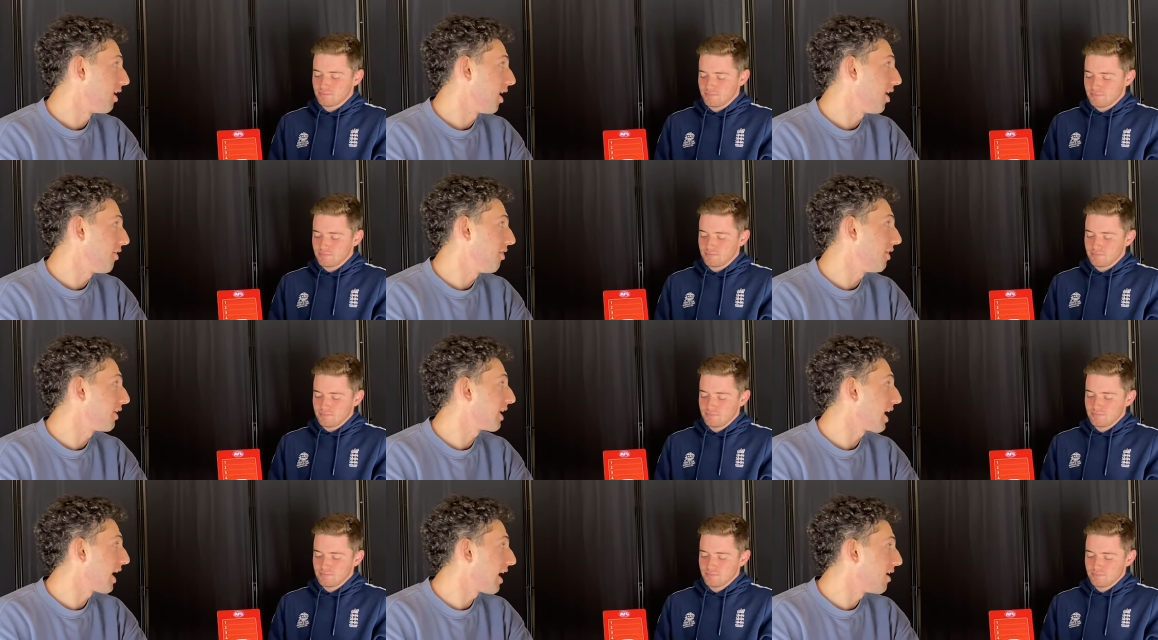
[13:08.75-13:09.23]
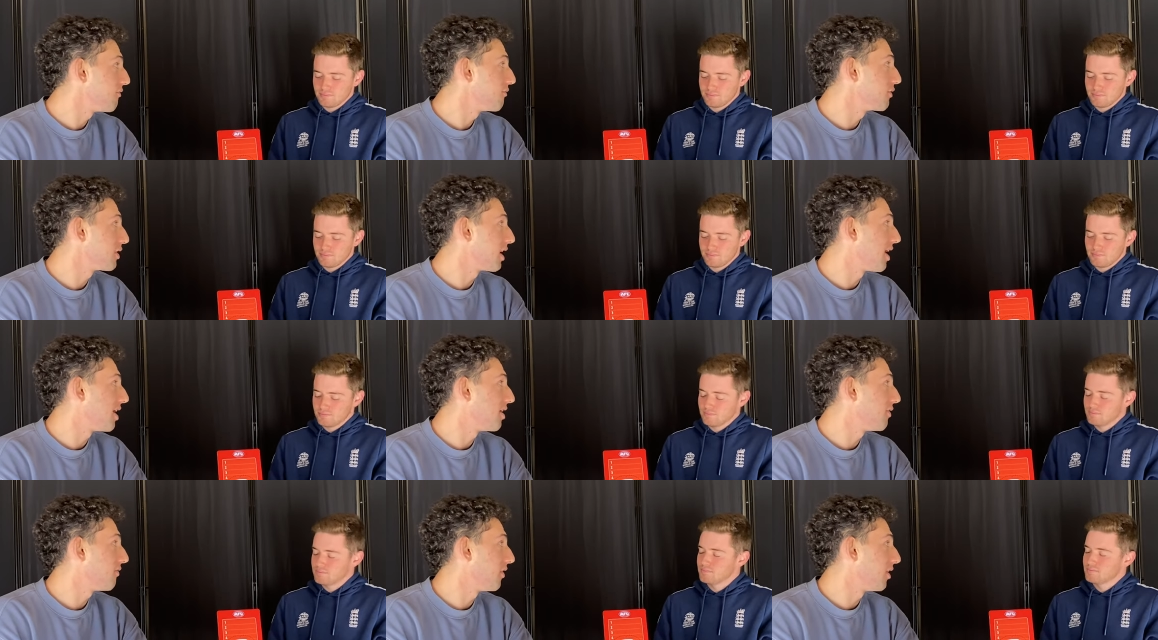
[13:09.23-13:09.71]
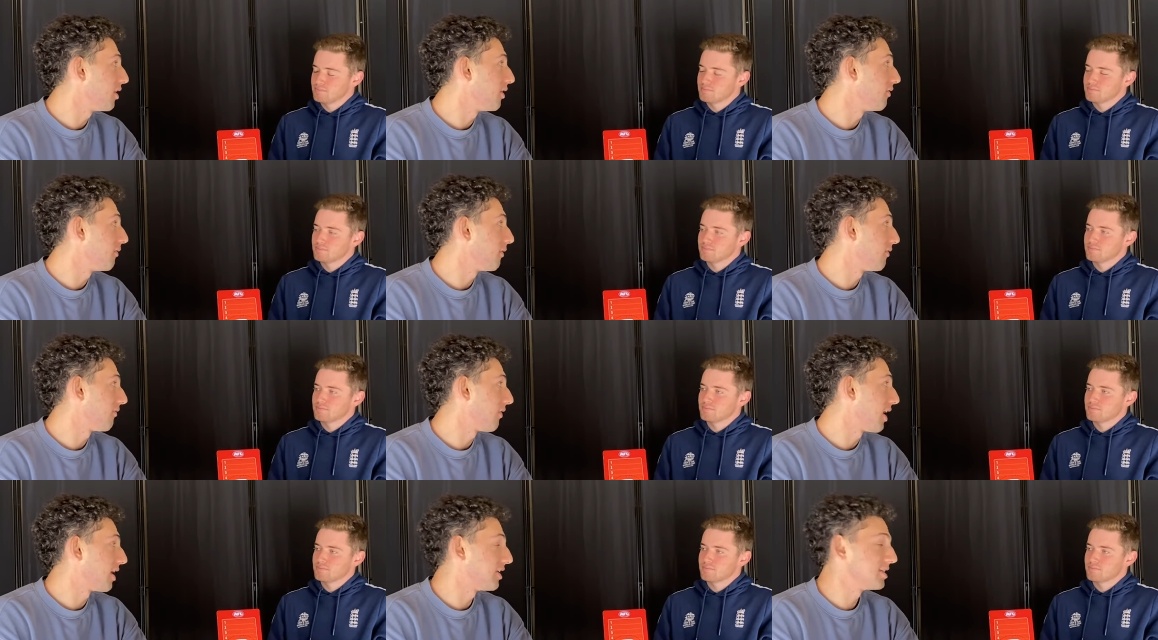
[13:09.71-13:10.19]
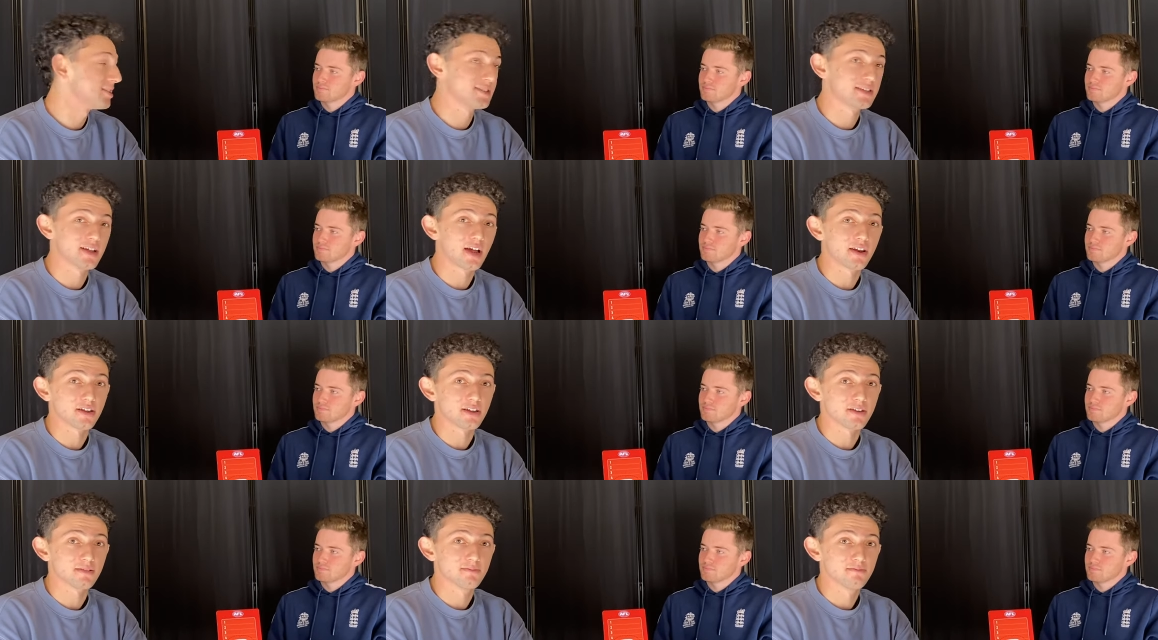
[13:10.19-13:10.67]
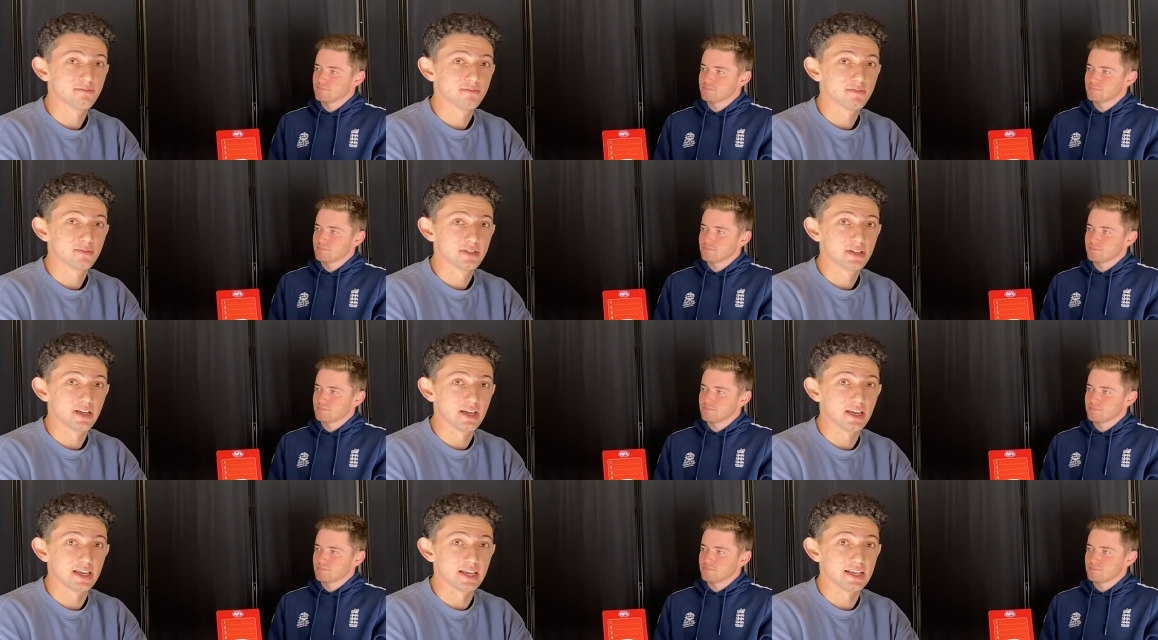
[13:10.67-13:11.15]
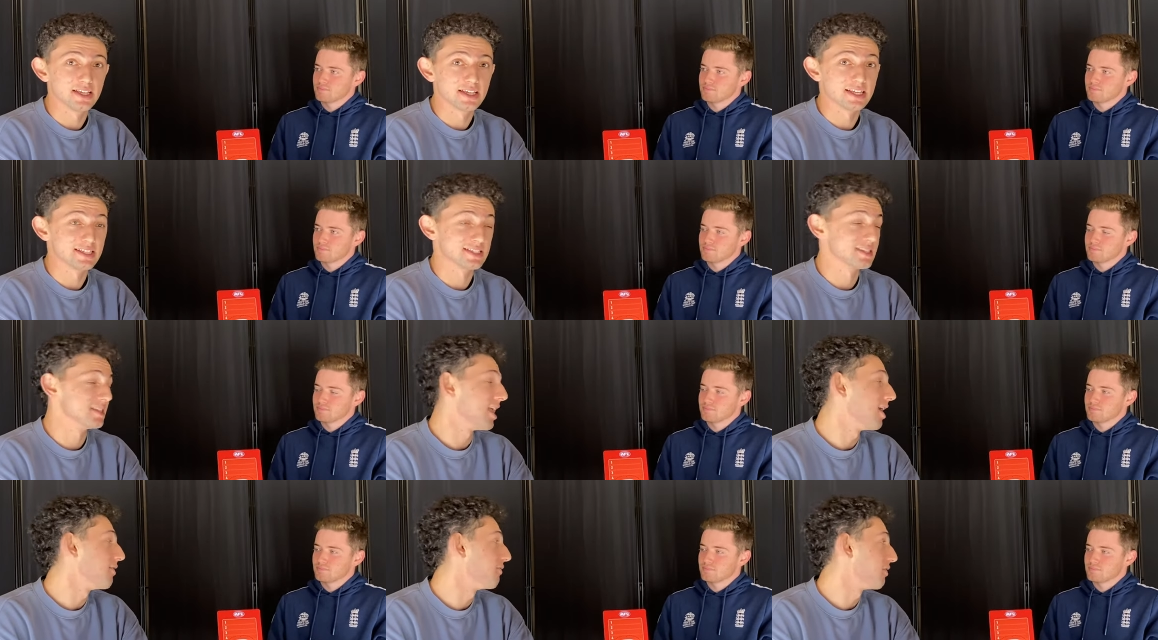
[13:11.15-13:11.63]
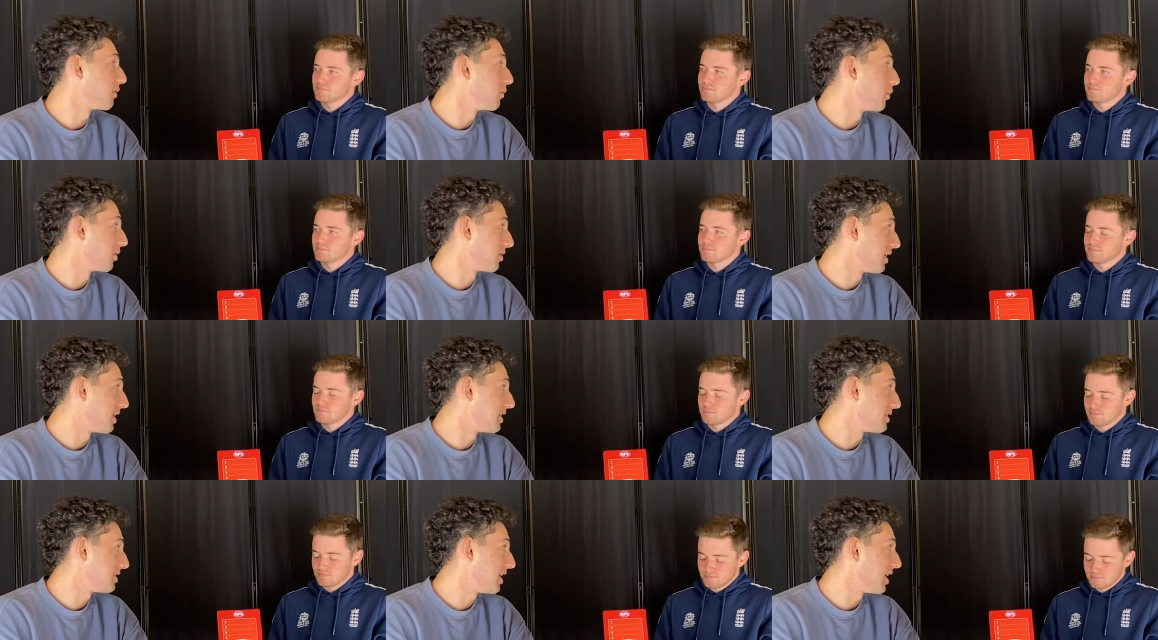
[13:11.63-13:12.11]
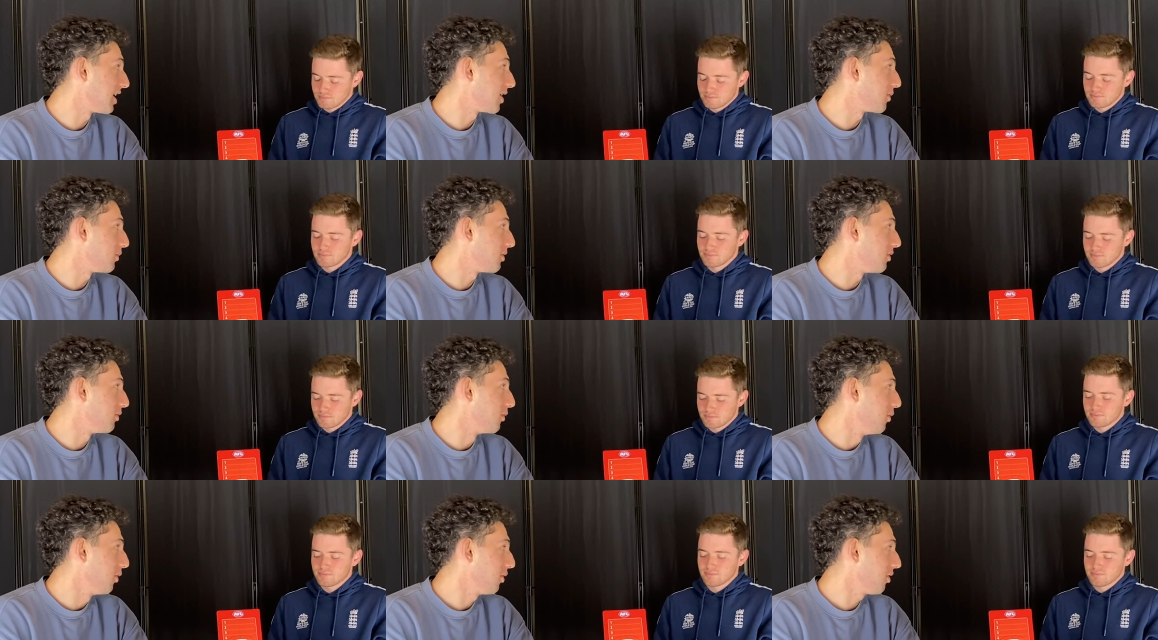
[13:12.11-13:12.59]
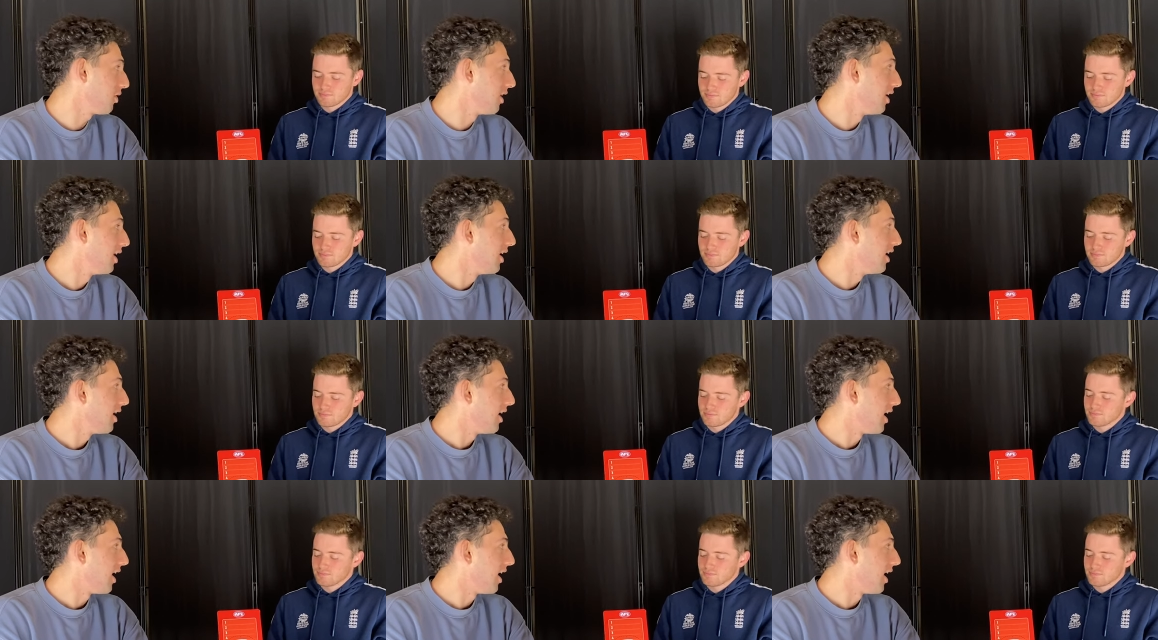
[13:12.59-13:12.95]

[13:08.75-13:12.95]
Speaker 1: I think every AFL fan is starting is loving what they're seeing with North,